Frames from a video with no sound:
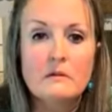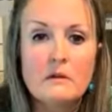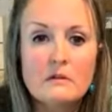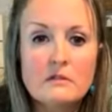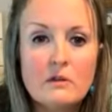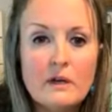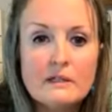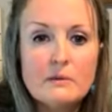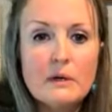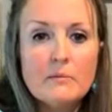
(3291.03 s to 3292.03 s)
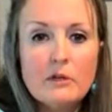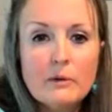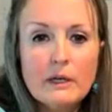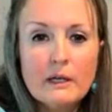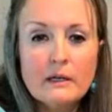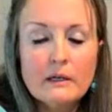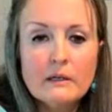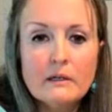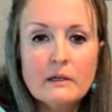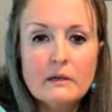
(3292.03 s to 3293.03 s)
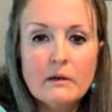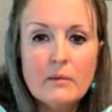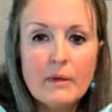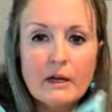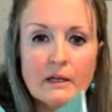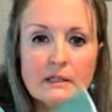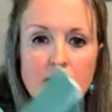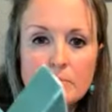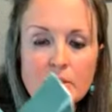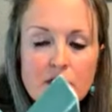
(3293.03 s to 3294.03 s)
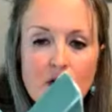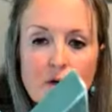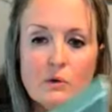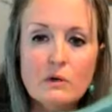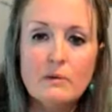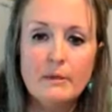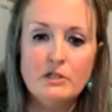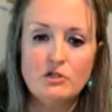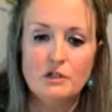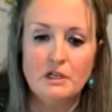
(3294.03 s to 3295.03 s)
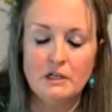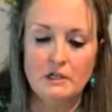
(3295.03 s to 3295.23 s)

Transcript: So that's what I'm doing. I'm adding some snow on my tree.